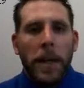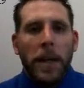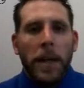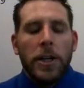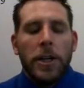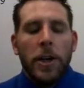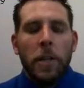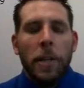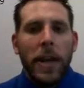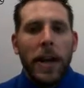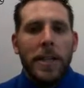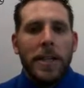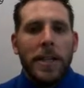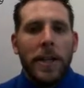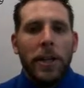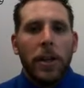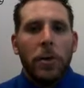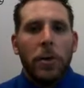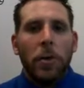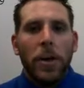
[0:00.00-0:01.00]
So
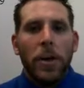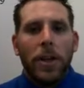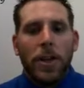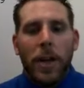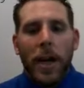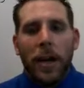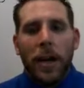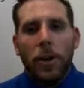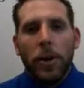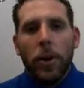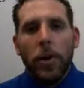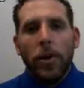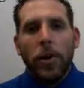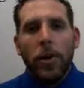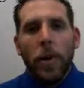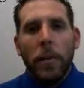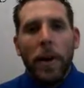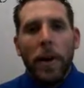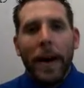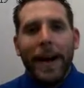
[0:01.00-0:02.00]
basically what a
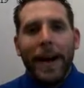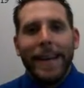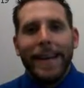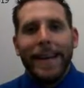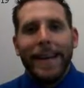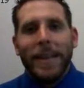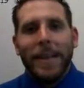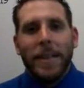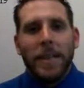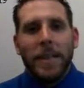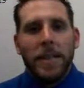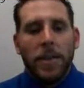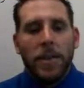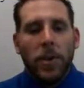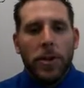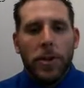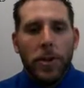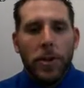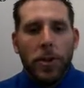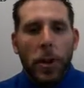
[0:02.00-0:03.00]
janitorial bond is, it's
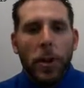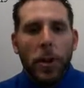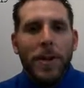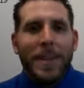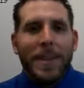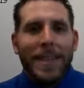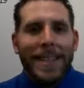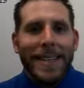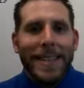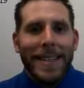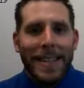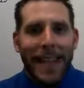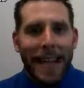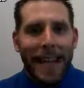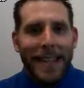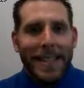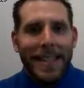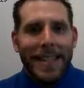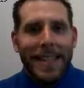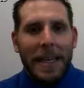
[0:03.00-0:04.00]
also known as a
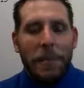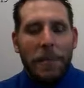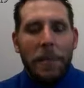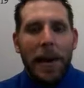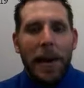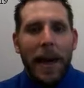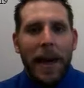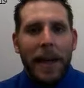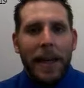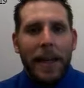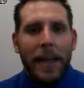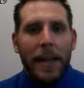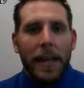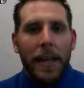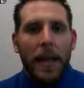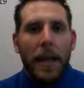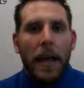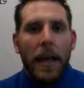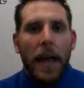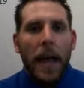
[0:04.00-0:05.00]
dishonesty bond.
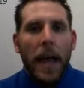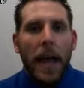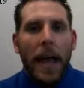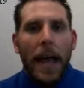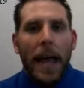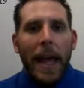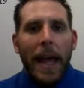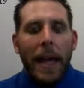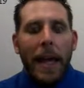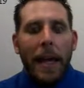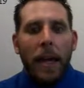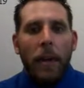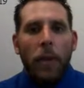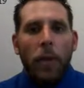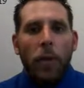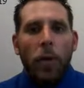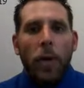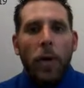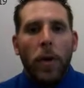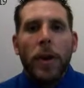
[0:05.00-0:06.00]
And
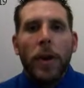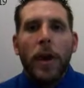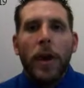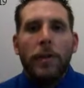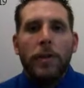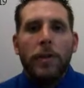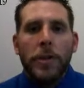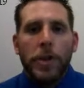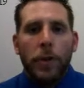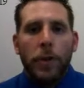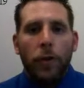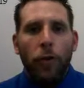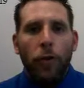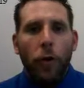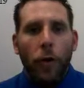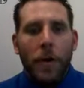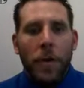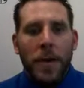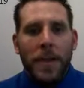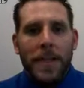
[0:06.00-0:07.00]
what it covers you
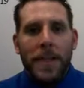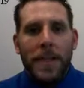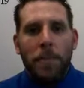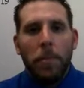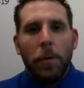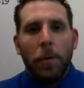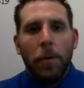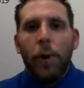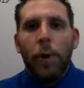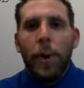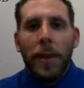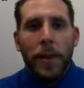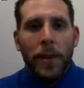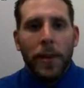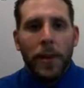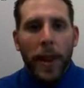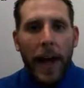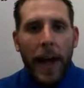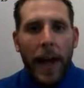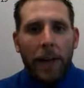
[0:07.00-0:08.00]
for is
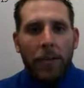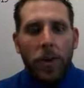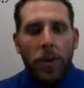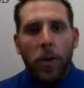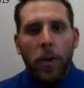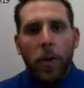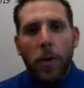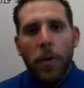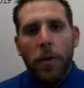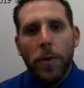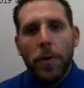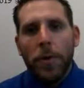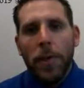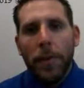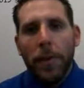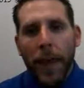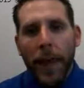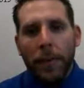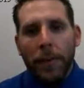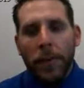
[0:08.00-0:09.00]
employee theft or owner
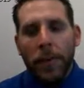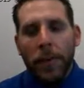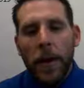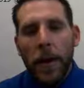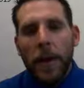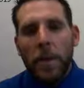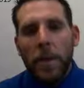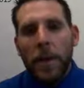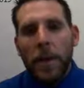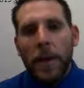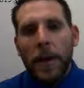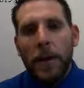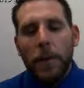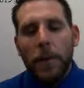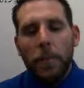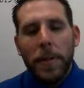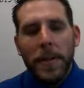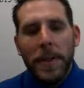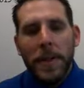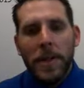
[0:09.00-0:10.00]
theft in
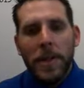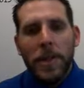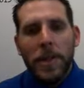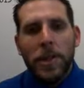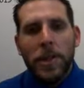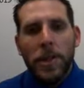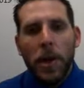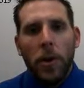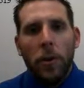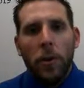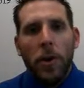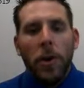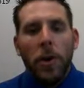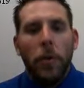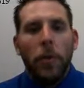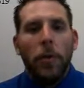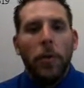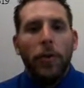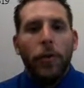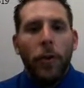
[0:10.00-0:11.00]
your business. So when you're
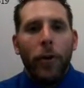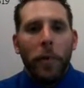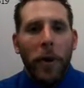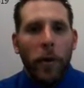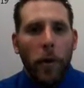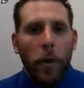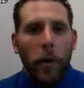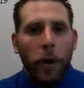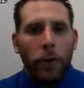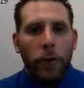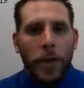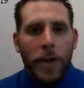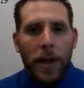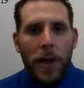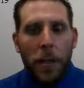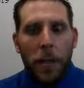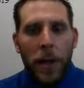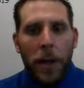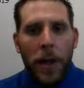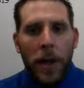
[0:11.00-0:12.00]
performing work for
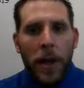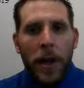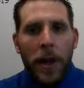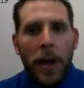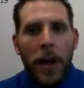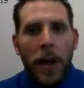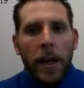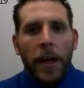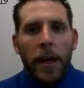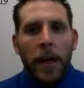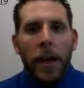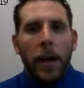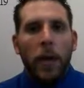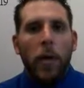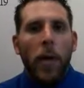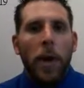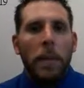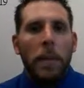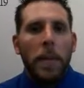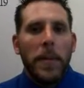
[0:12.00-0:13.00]
somebody, they're going to
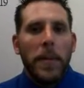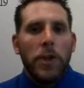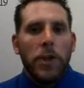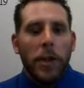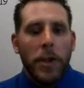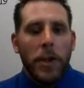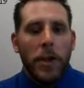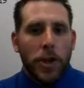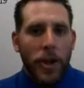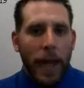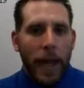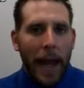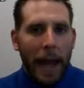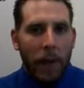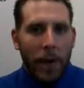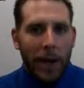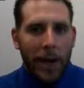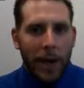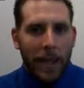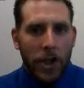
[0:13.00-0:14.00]
want to make sure that you're
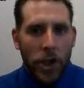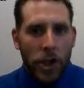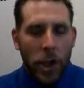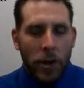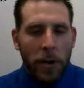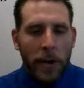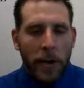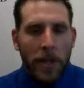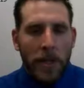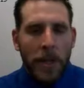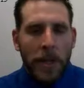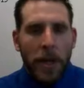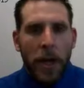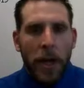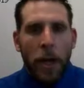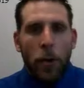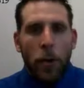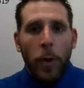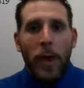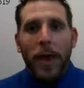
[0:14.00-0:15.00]
carrying insurance.
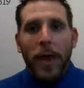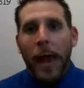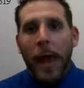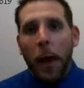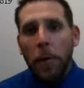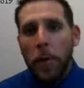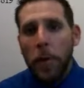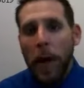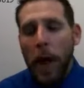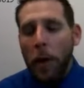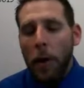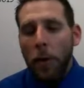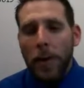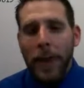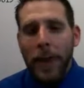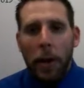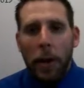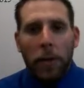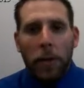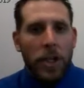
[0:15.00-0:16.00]
We could help you out with
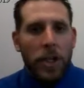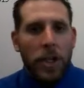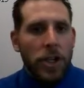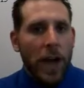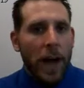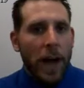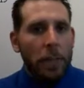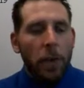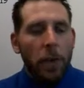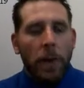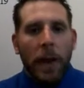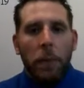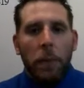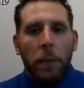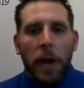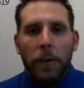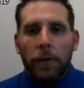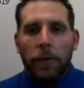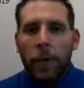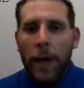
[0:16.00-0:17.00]
that. We could shop you around.
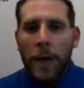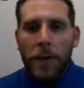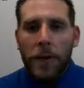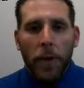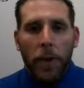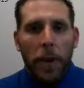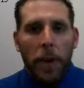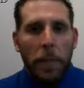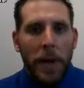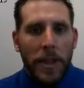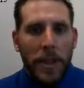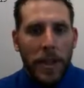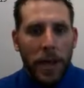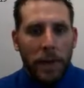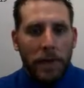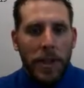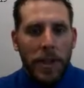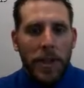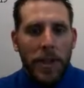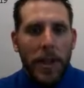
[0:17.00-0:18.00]
We could find you all the best
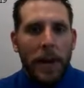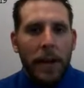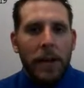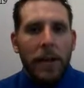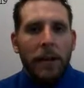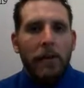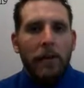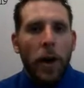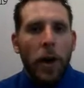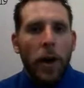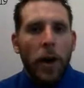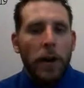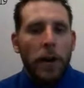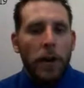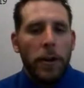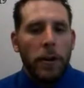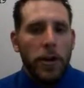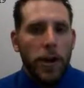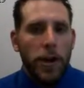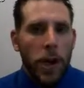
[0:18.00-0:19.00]
coverages out there regarding
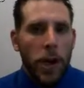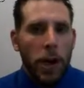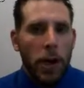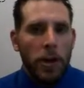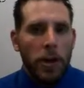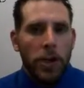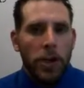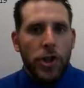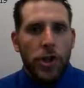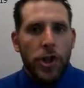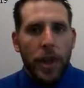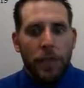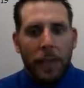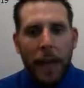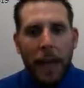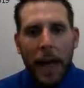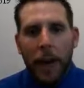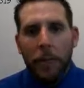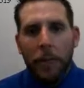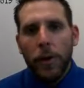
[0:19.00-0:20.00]
your insurance, your general
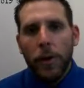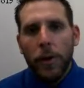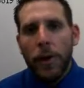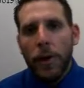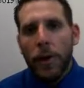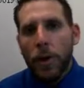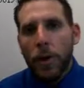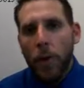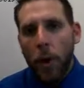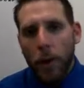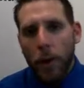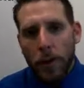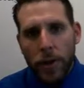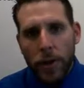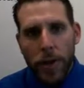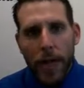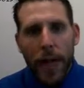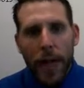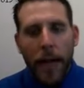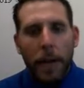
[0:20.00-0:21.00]
liability, your workers'
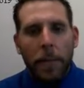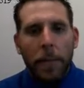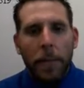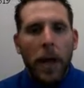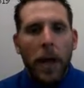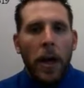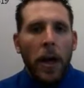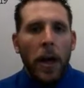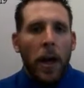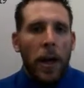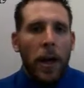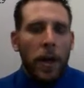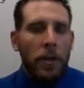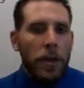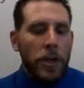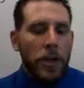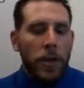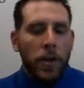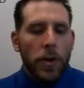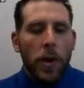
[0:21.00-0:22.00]
comp,
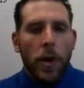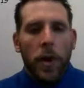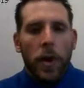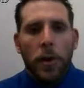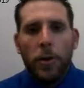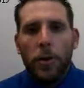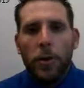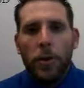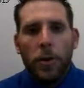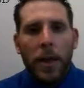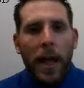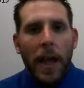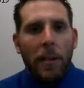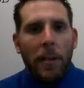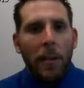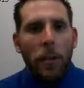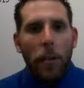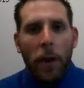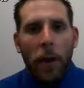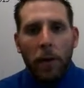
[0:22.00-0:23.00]
commercial auto, you name
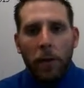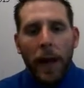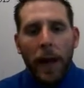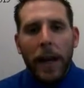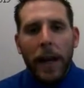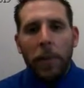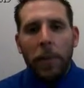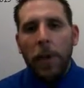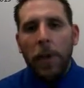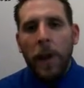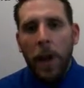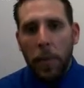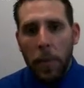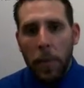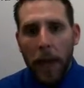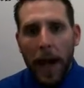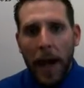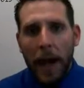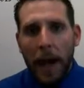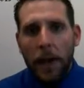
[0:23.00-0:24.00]
it, we write it, we'll help
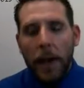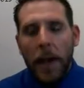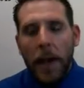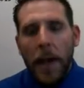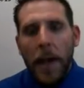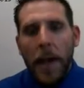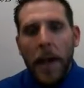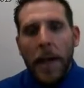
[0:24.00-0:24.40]
you out.